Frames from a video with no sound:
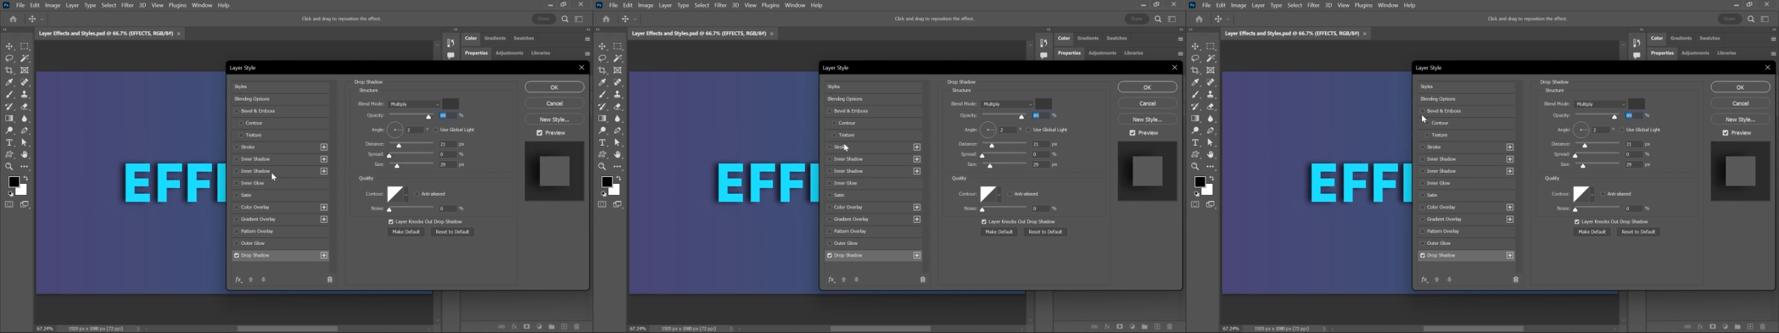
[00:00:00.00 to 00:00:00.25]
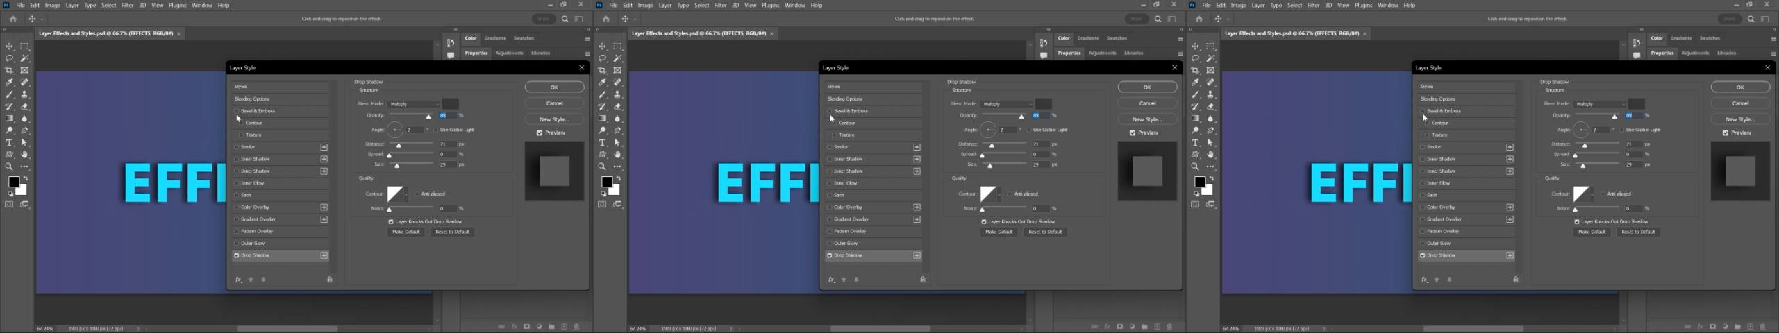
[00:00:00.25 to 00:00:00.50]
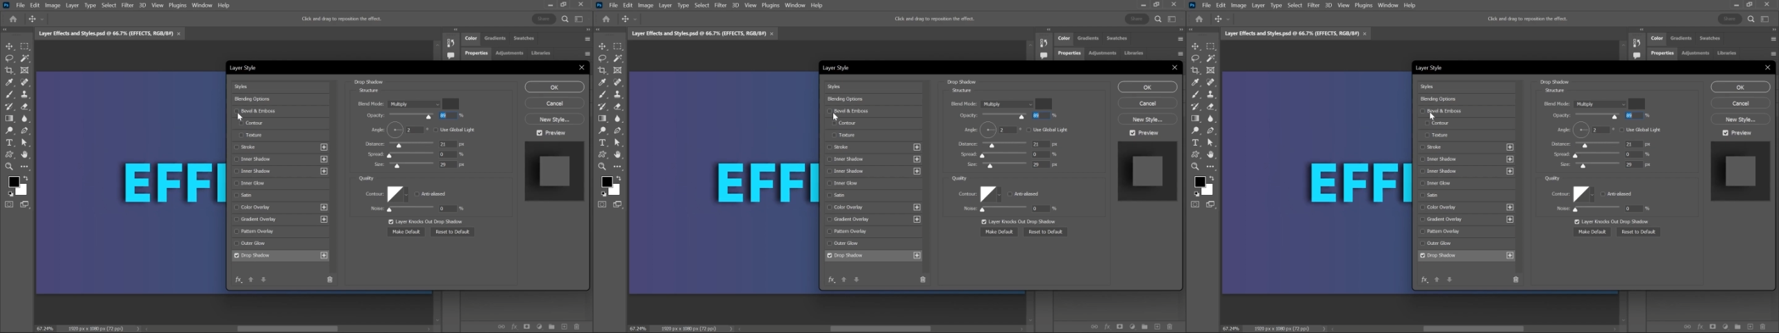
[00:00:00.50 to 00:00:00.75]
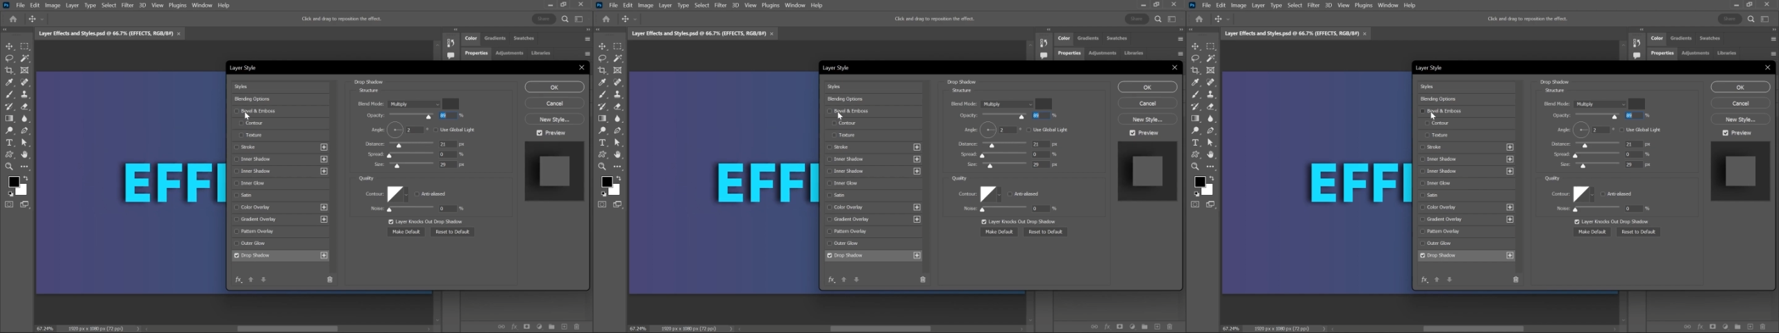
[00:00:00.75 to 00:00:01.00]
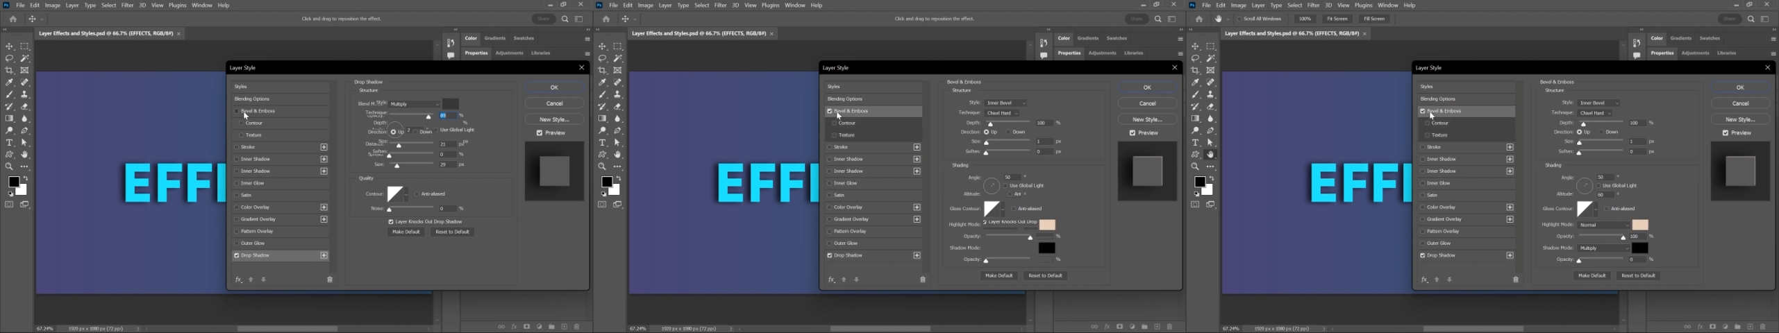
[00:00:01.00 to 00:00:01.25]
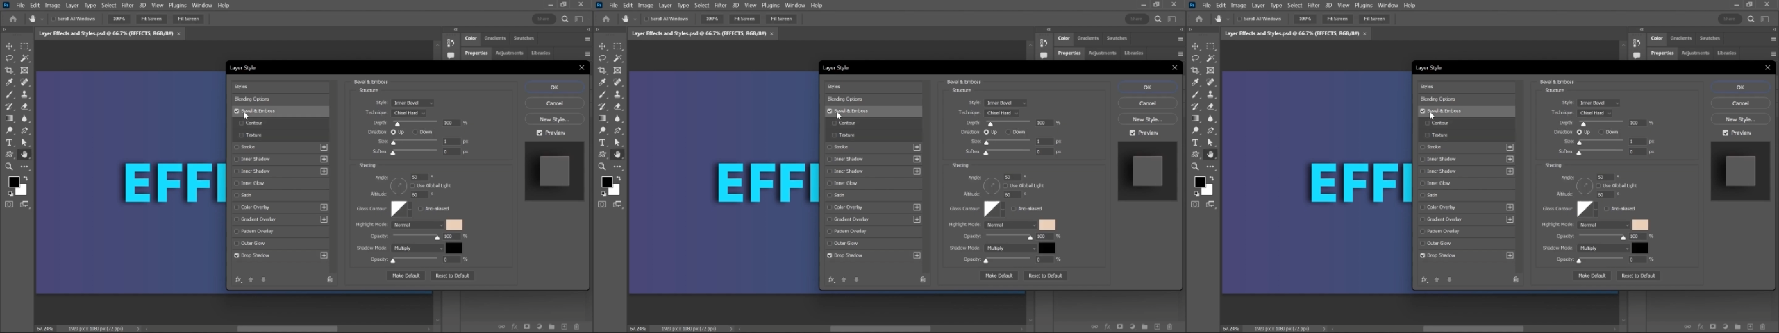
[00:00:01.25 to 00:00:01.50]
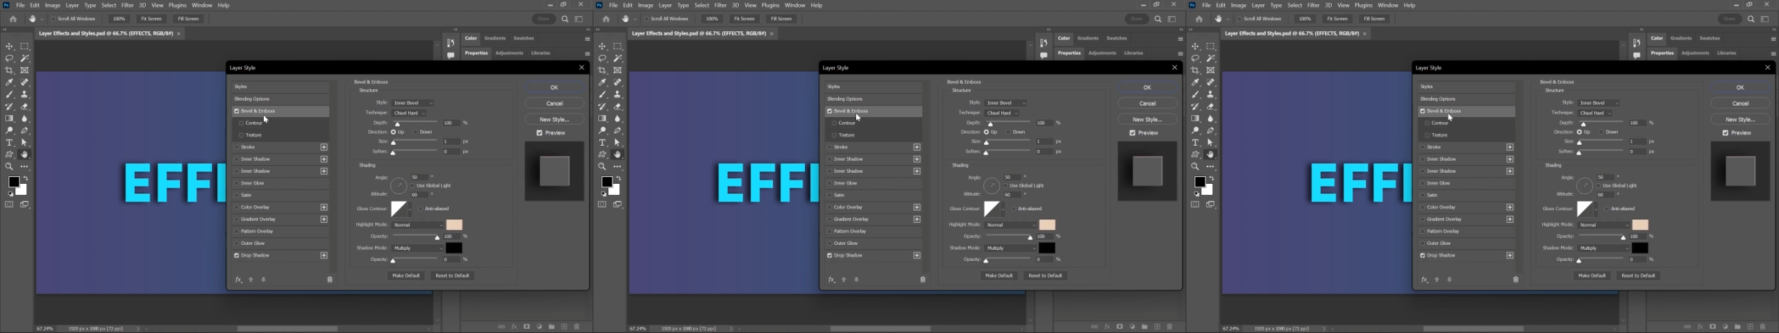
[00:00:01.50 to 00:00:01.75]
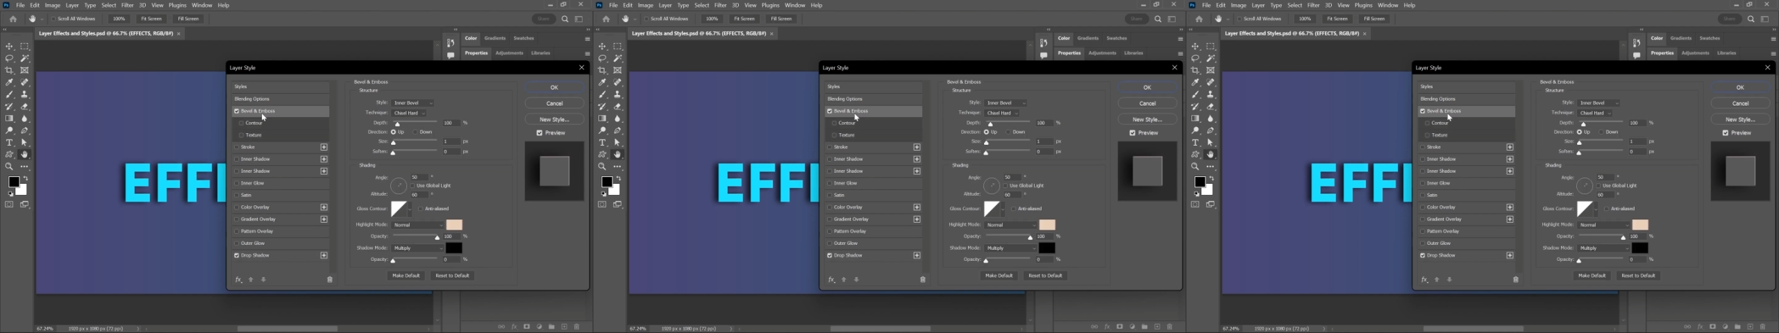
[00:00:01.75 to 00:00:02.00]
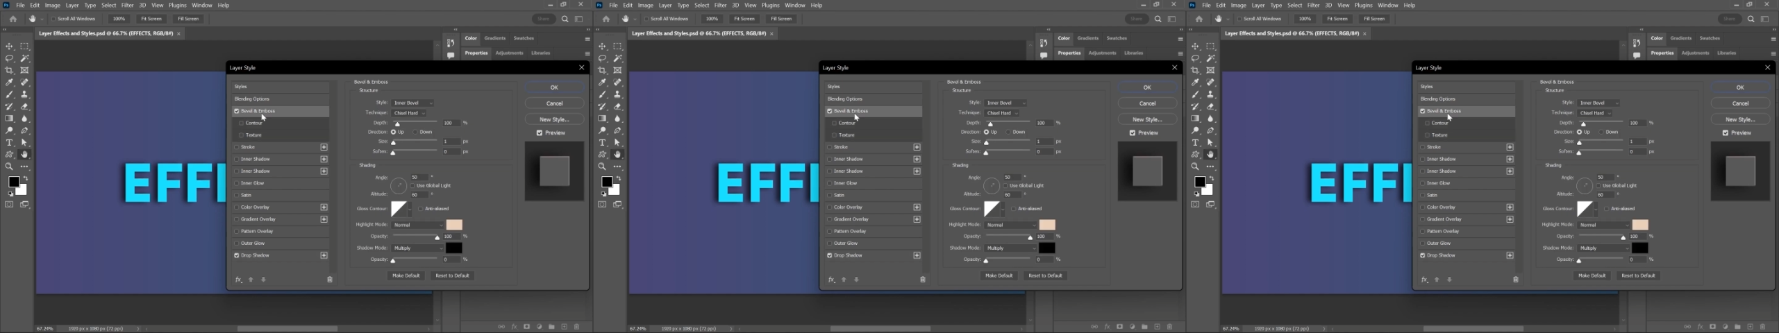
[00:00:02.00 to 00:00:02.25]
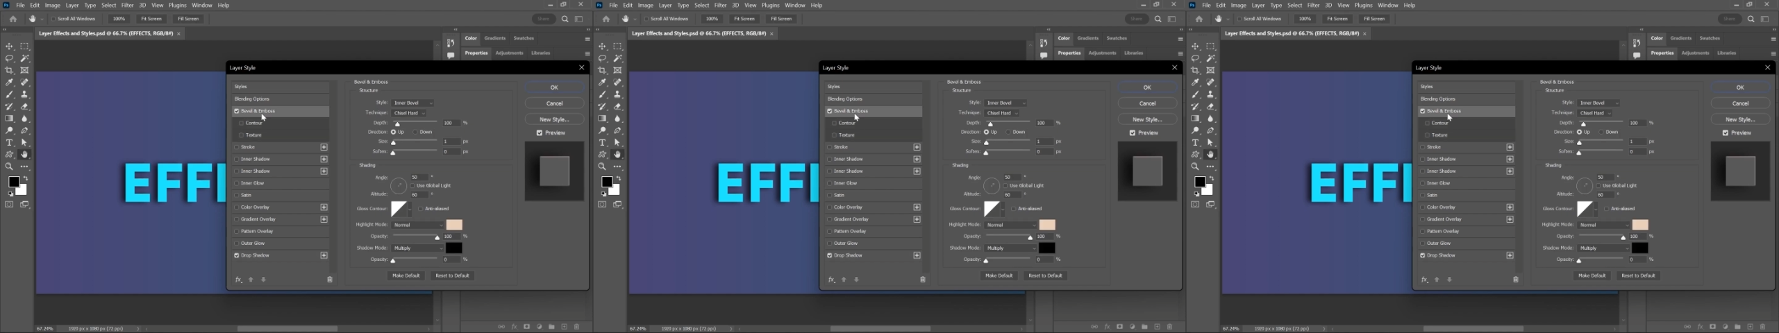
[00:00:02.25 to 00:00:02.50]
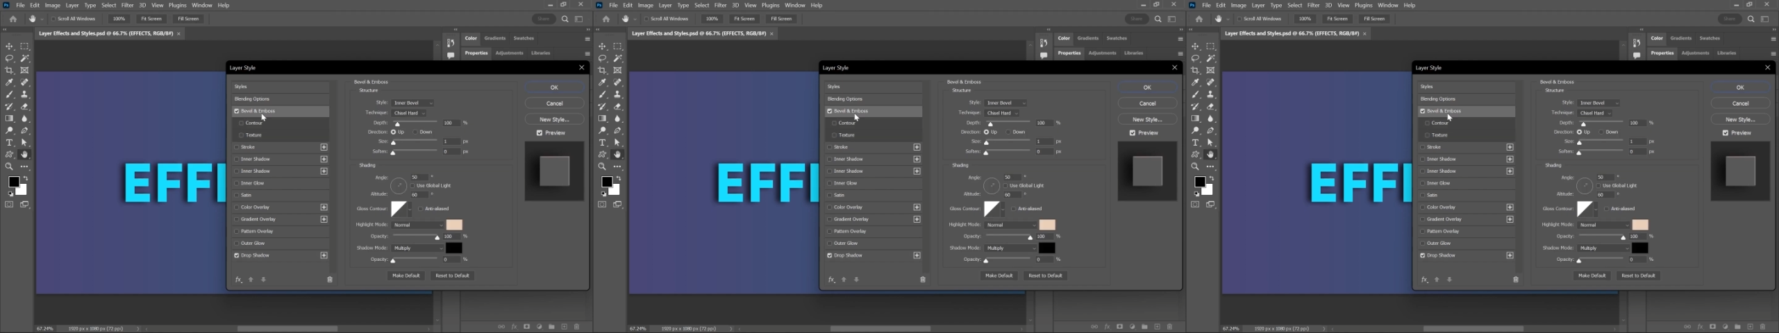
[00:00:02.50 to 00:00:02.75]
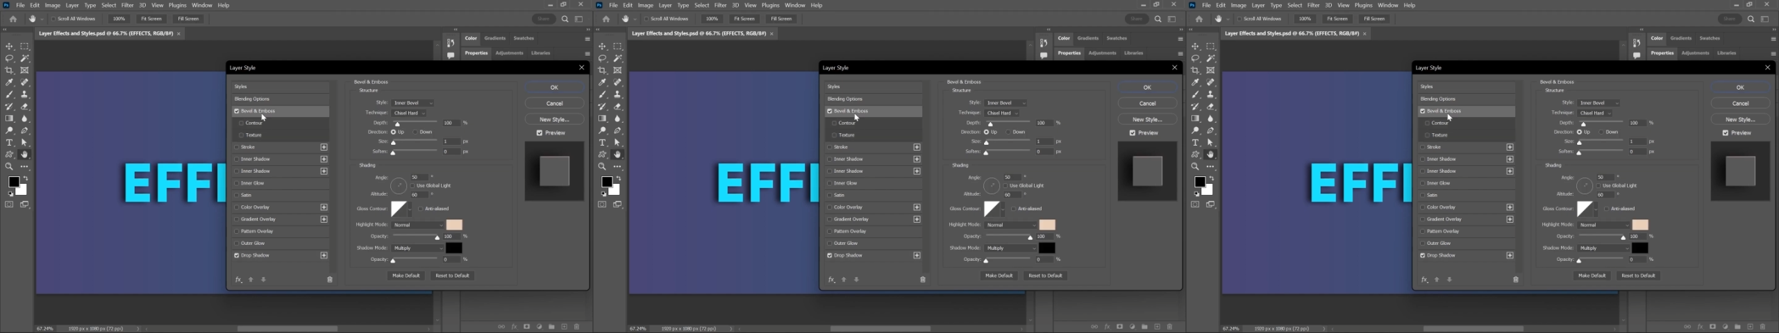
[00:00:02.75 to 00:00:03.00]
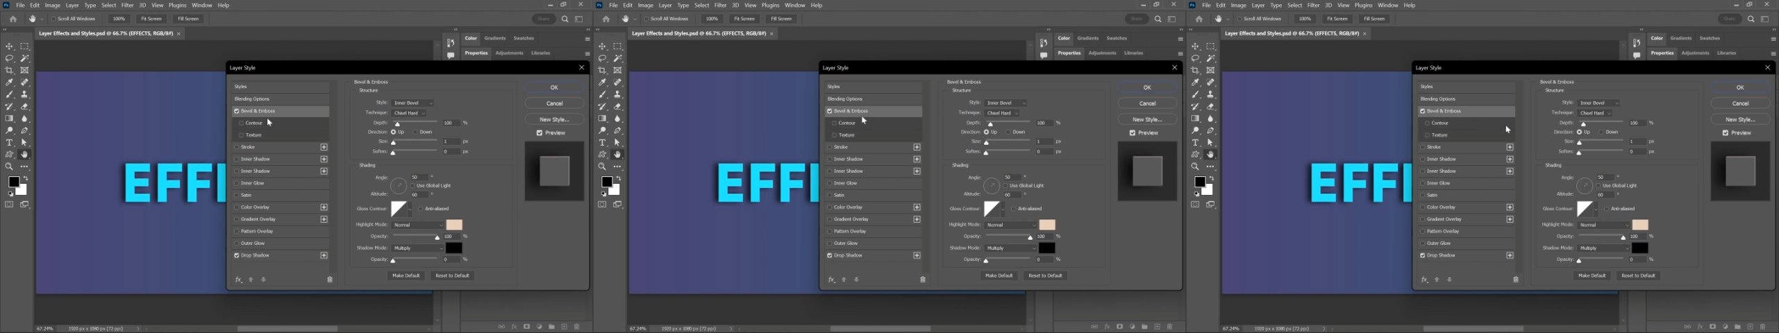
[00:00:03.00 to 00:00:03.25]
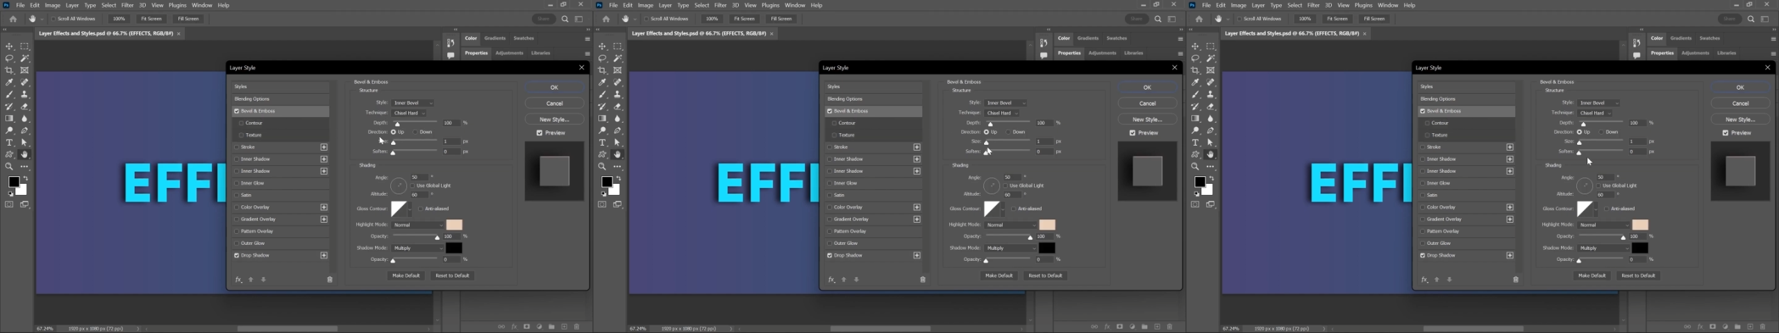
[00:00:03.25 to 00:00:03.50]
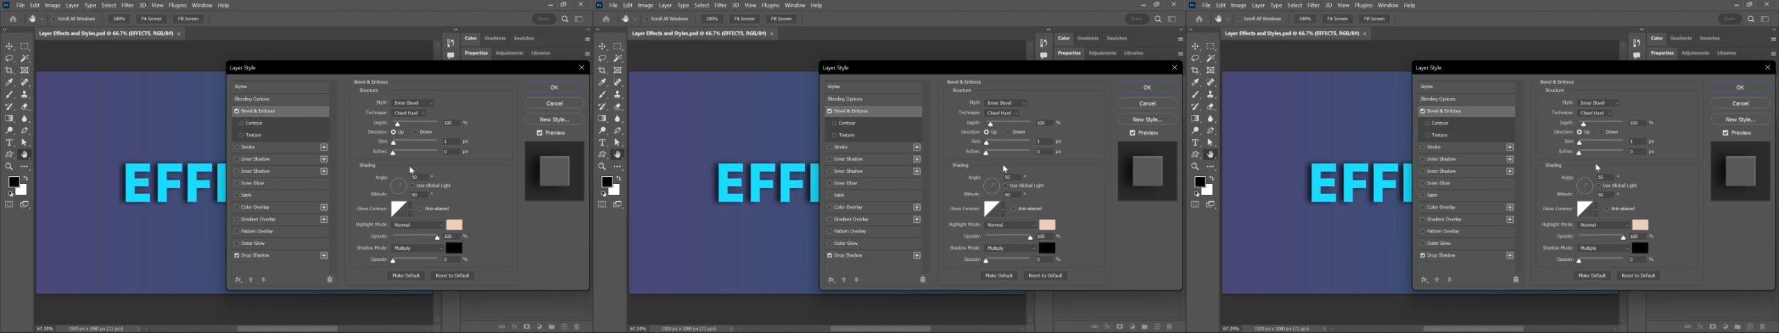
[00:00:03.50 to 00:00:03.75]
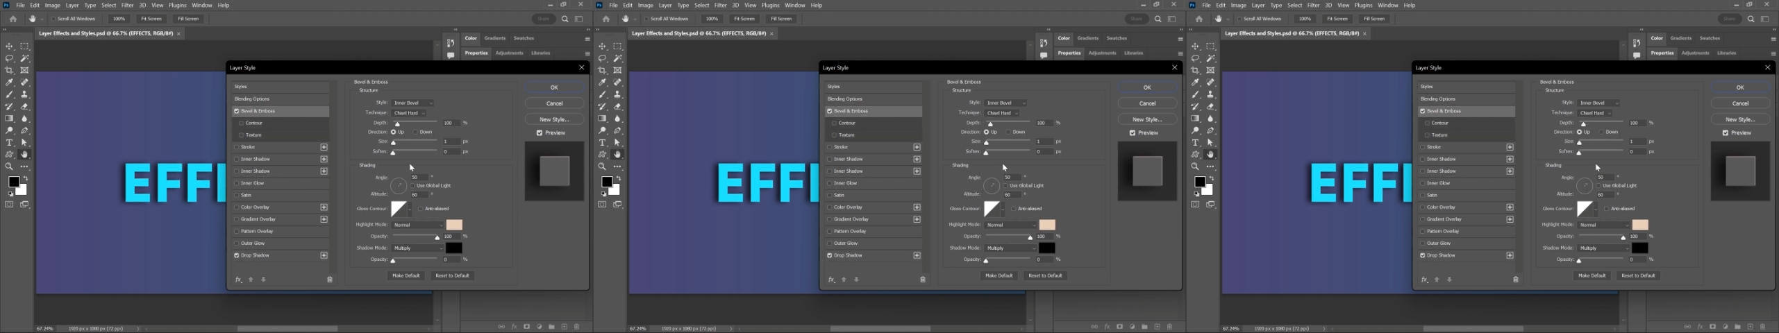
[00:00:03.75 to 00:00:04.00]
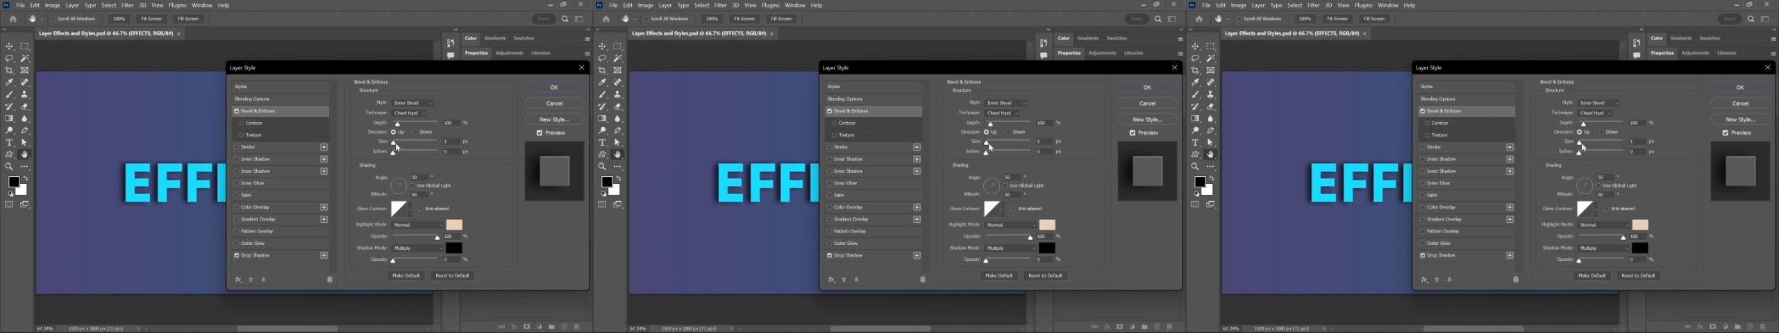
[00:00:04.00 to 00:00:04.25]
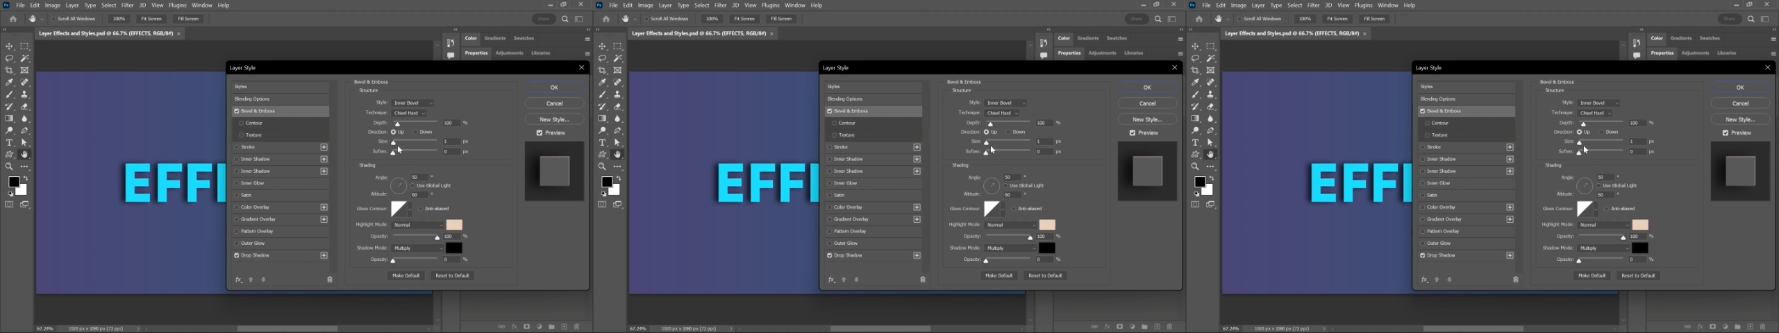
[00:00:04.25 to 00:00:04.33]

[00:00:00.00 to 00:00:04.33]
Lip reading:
Nobody's mouth can be seen.